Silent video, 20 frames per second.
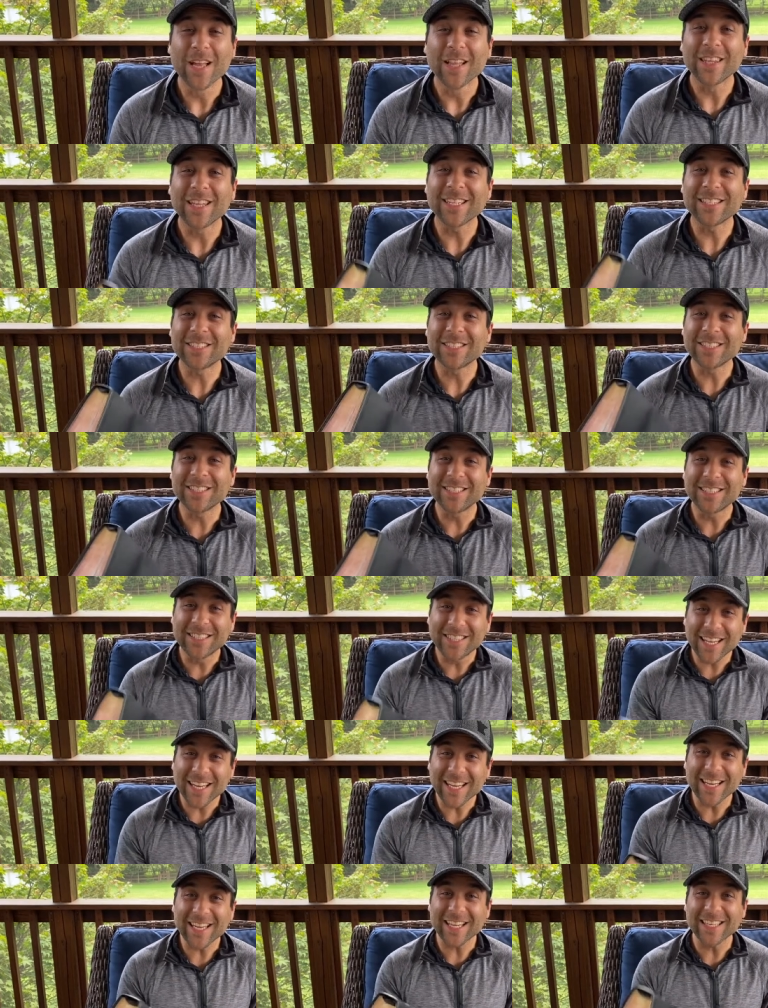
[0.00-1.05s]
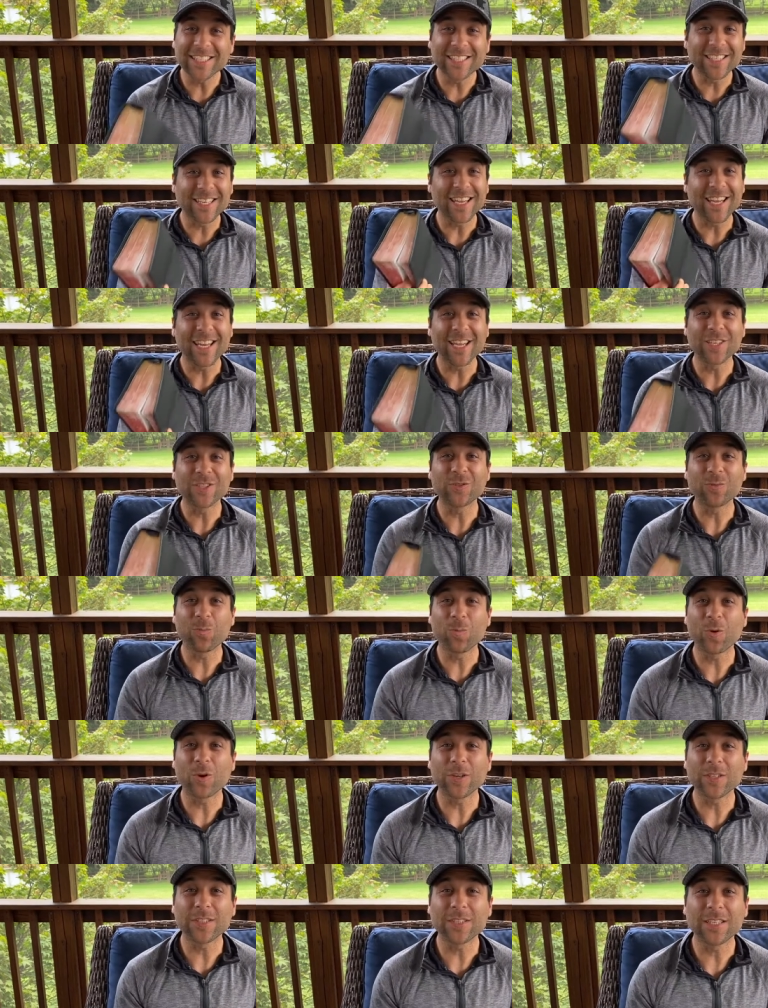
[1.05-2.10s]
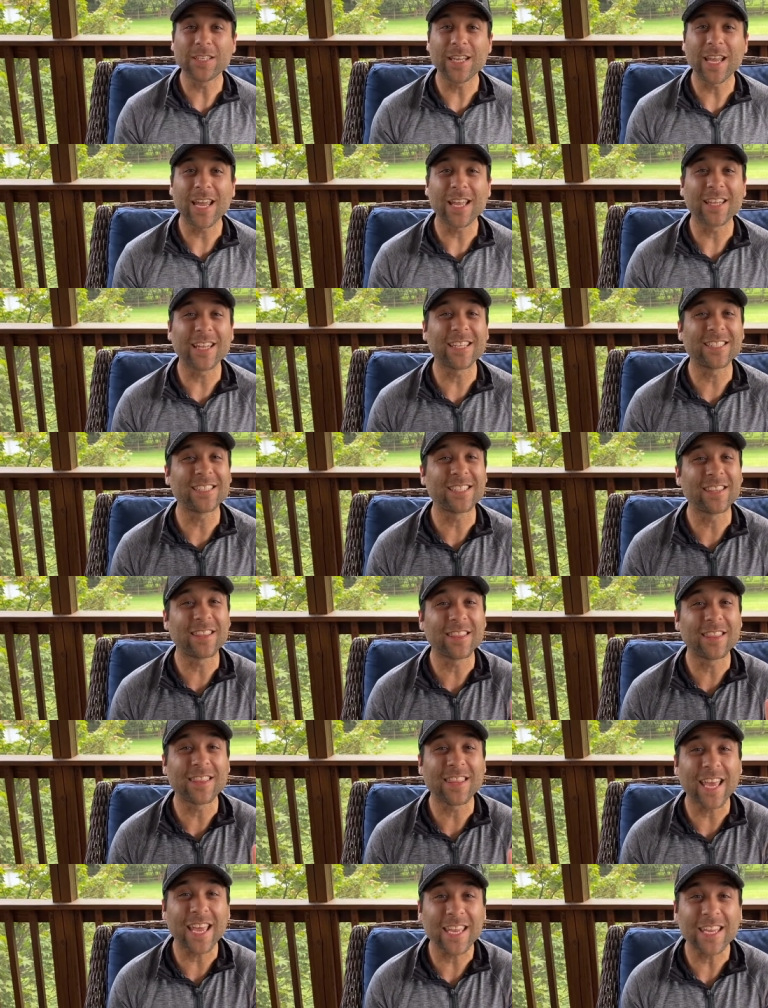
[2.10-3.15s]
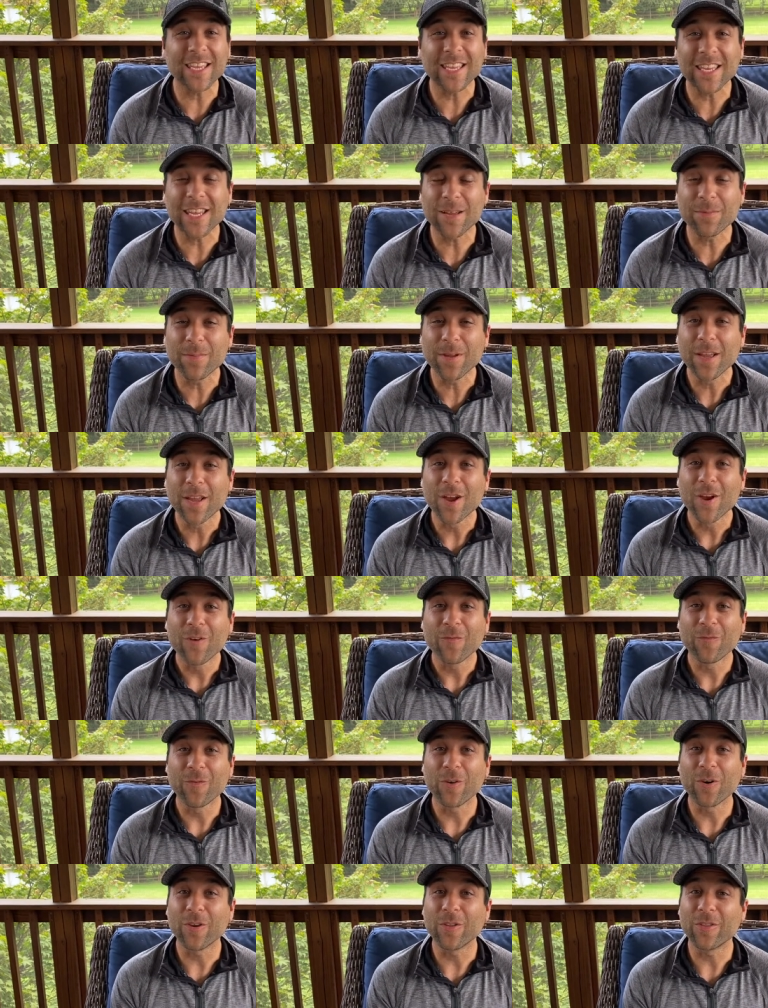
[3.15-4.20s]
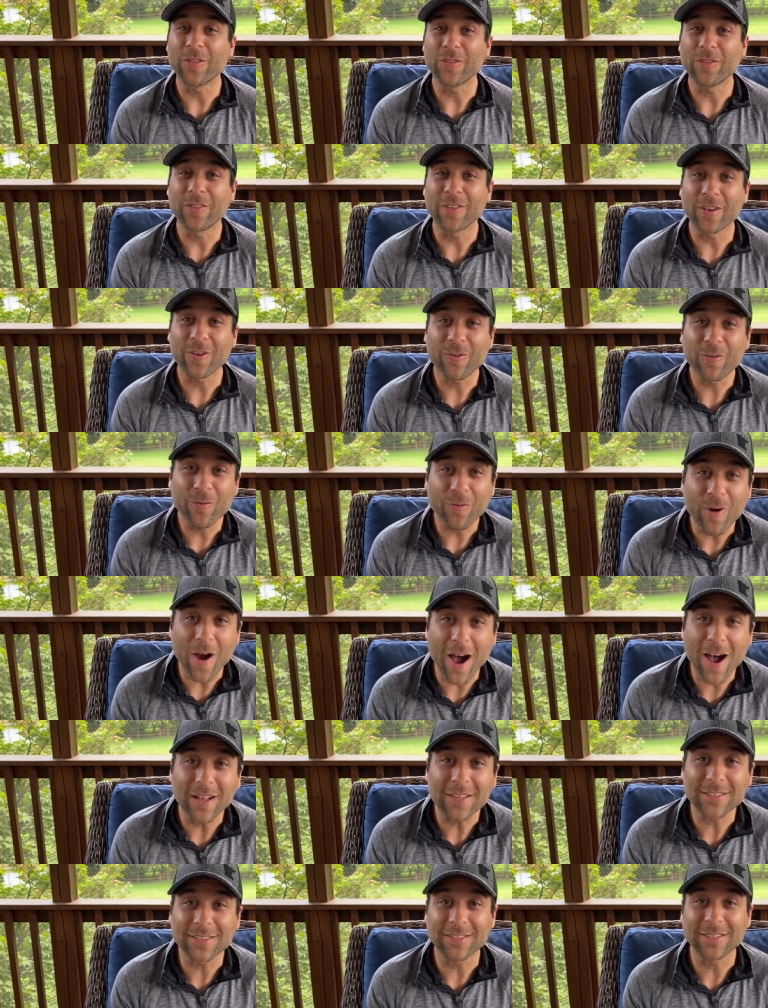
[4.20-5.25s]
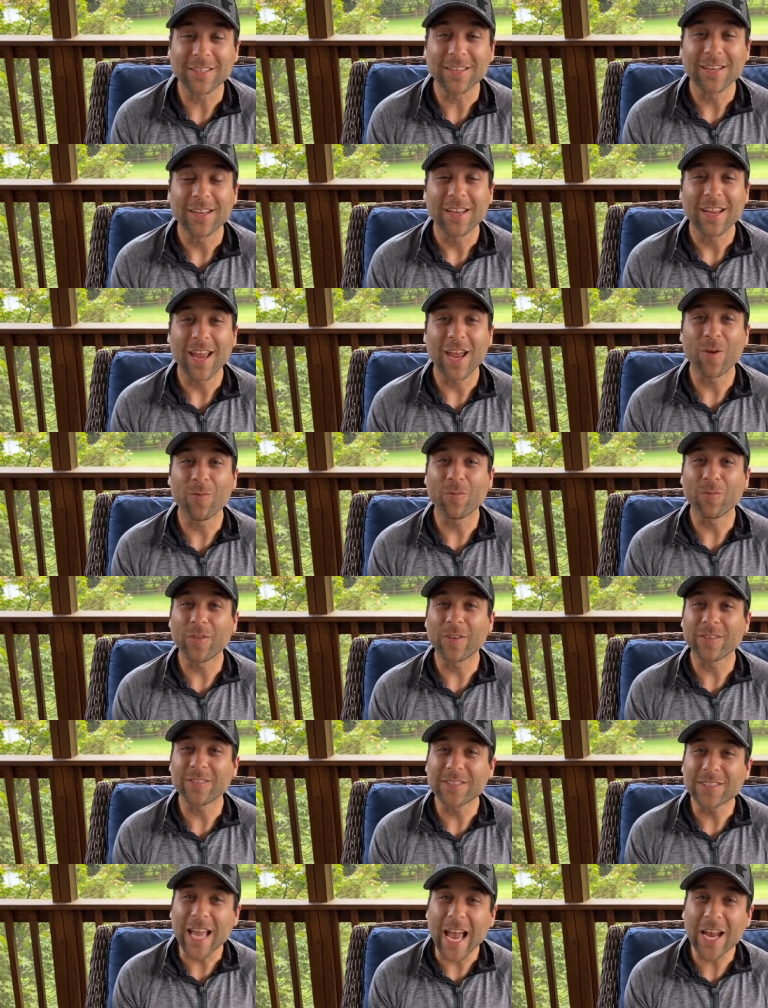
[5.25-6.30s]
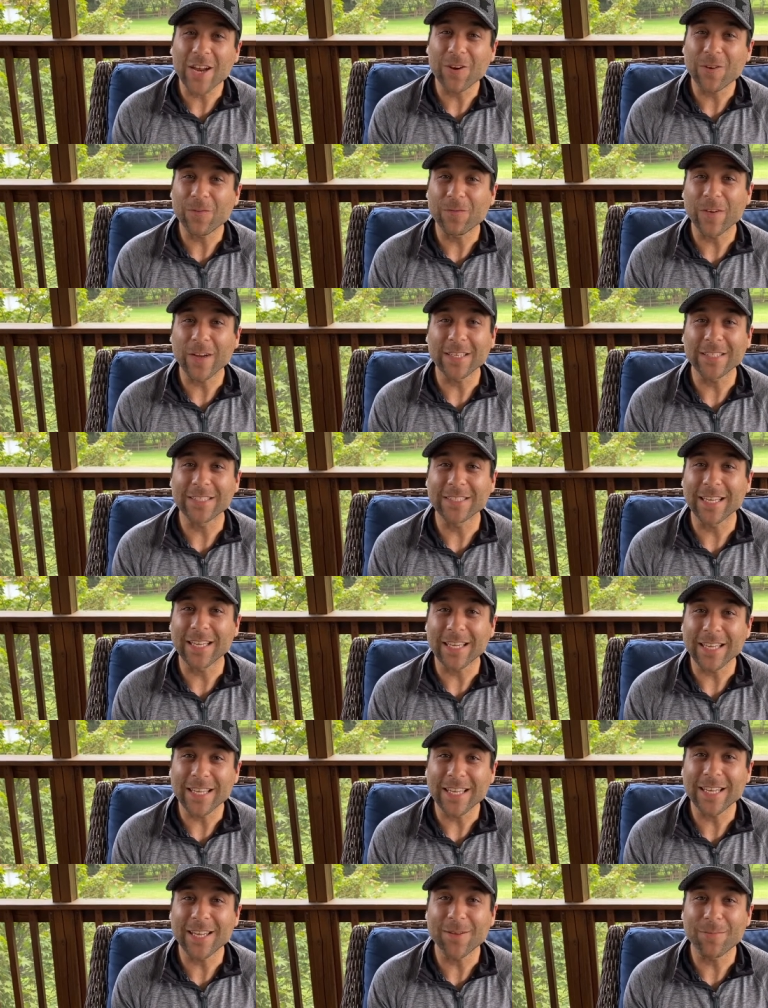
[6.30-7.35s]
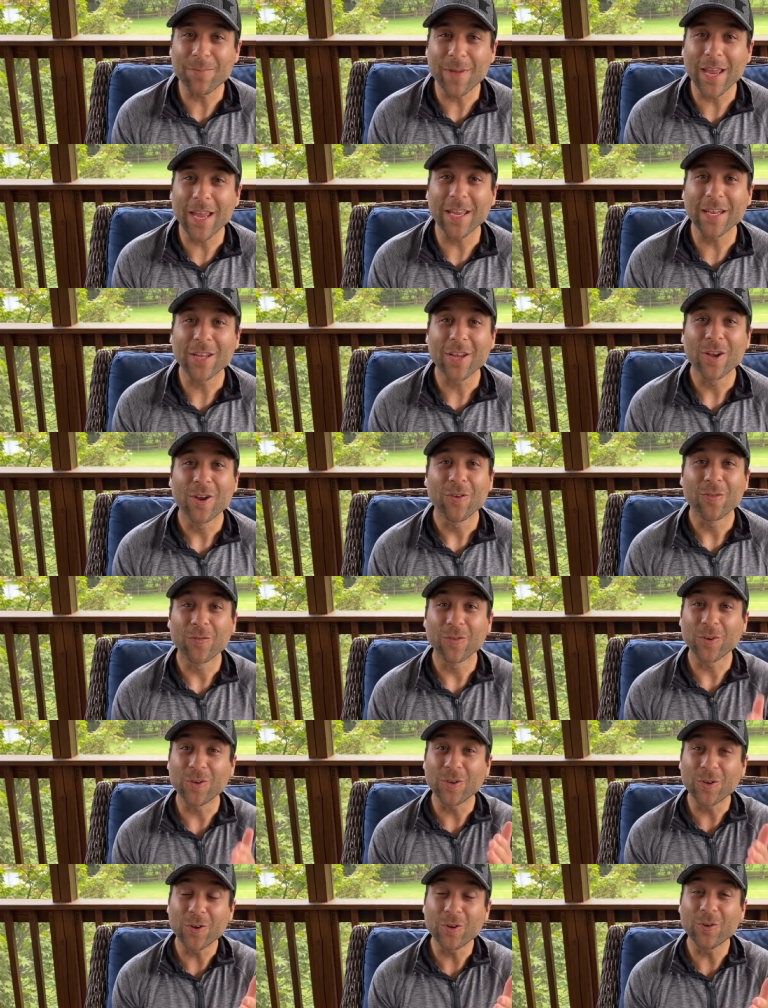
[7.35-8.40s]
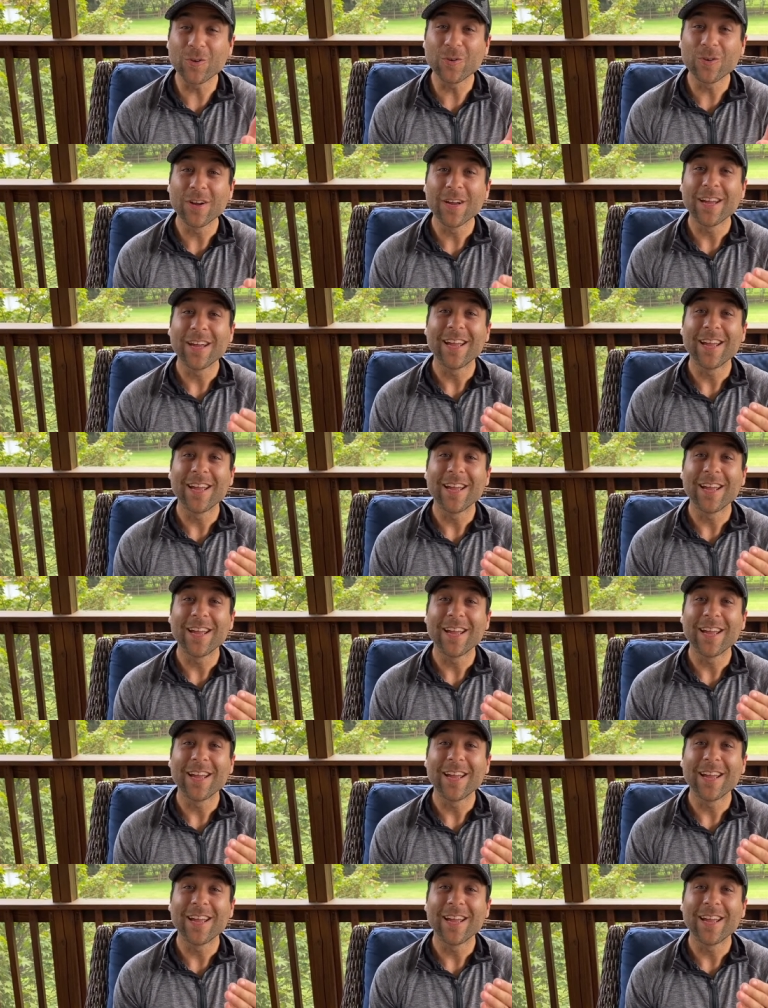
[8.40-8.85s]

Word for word: Let's dig into his word today. Let's thank him for the cross and the sacrifice that he made for you